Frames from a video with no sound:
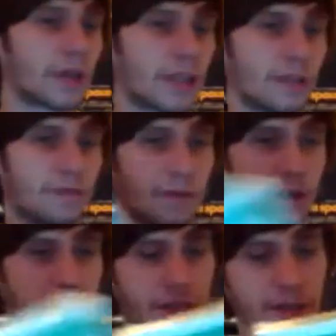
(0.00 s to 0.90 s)
kid
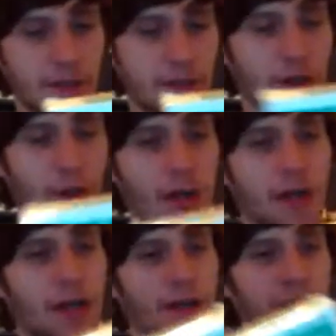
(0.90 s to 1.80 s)
friendly as they go
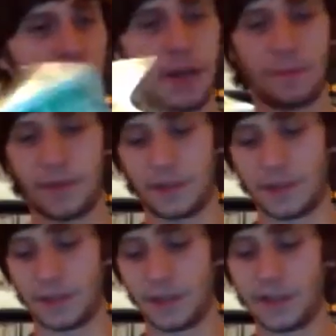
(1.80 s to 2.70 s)
on, in my
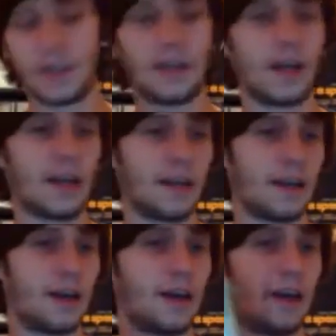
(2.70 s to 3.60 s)
opinion.
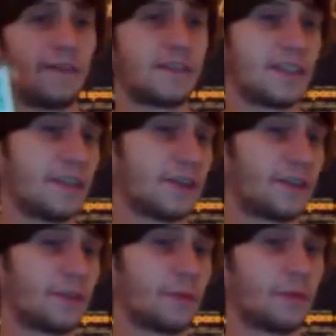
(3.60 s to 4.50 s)
I've seen the
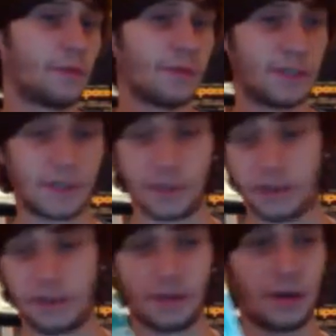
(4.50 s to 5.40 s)
third one recently
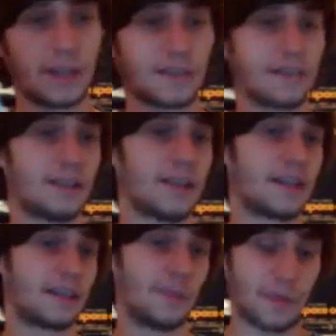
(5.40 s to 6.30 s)
too. I just need to
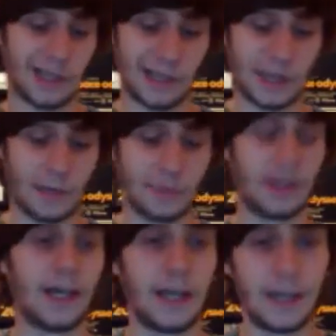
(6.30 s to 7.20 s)
actually pick it up on